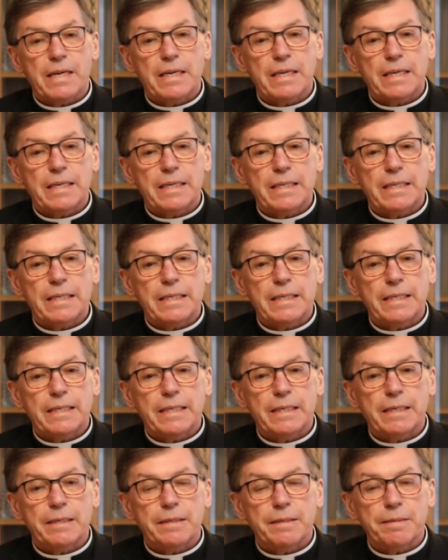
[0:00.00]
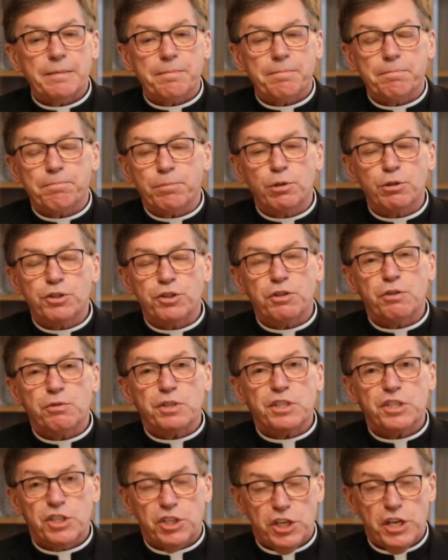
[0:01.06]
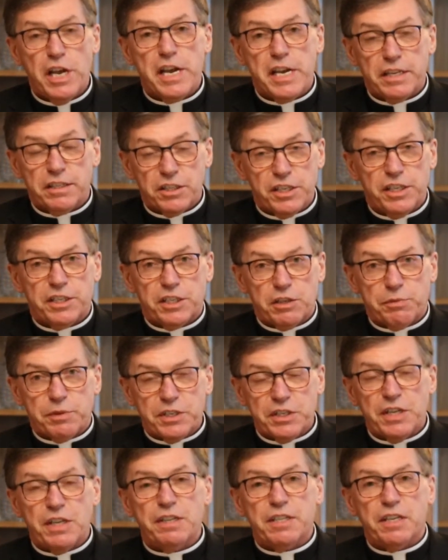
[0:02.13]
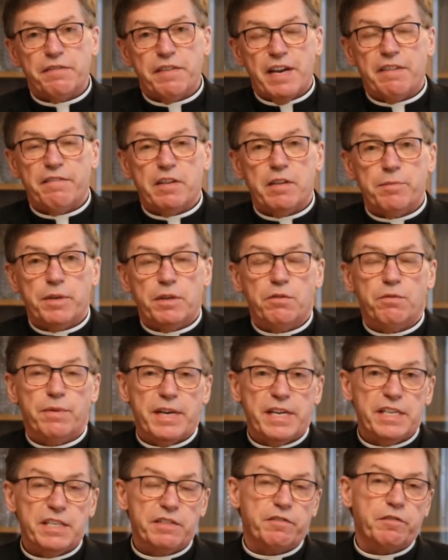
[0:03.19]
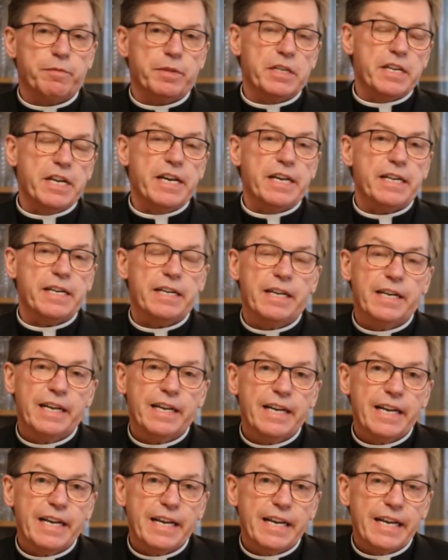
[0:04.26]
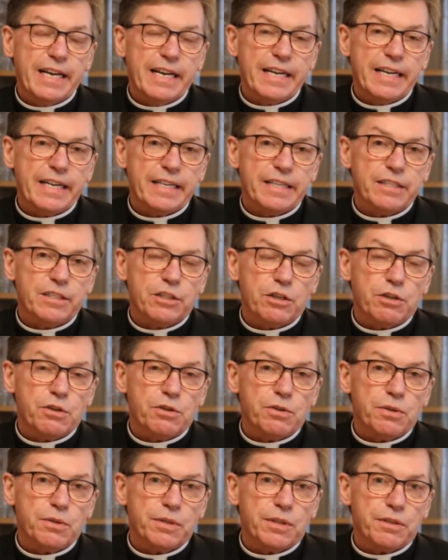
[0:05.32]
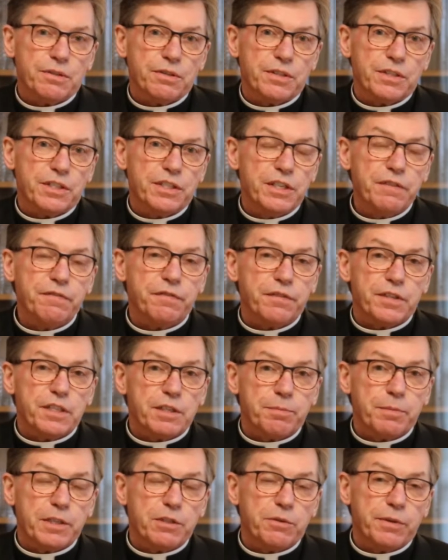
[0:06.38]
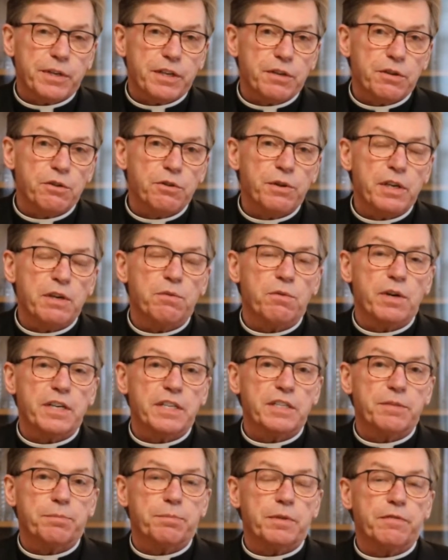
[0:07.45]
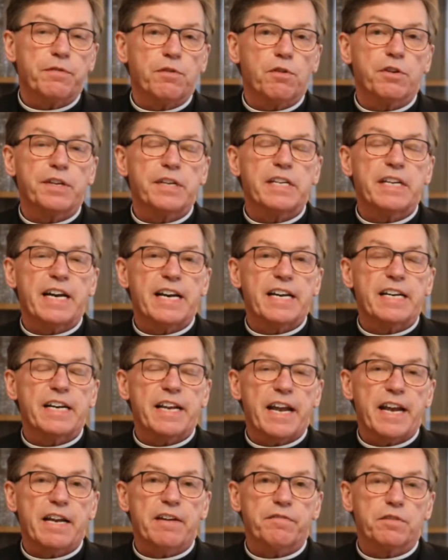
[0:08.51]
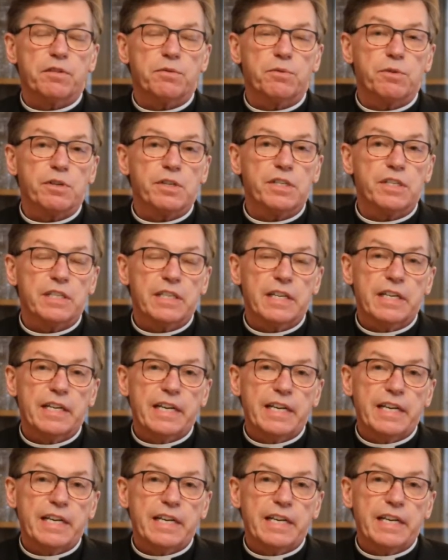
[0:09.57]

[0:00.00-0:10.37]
uh, a person who is changed as a result of having been raised from the dead. And so there is difference between who he was before he died and afterwards.